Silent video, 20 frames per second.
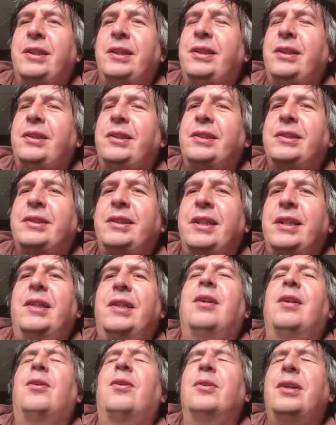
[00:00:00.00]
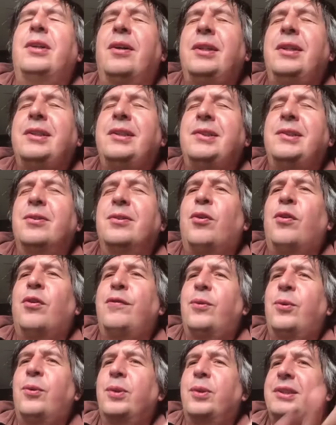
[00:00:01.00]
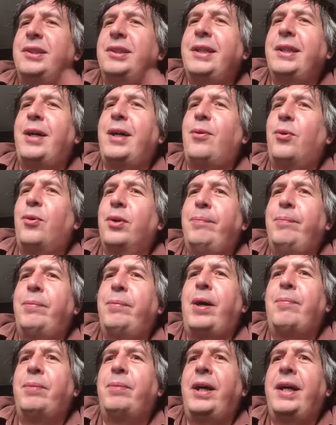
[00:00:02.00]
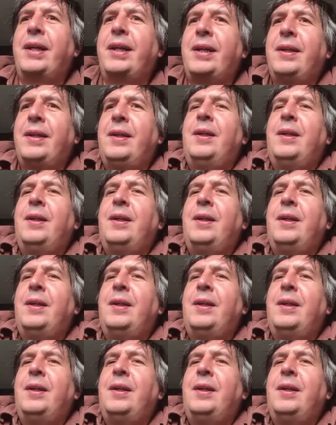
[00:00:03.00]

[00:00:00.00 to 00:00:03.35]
and you're just thinking, "Oh no, this is awful," because it's now all in public.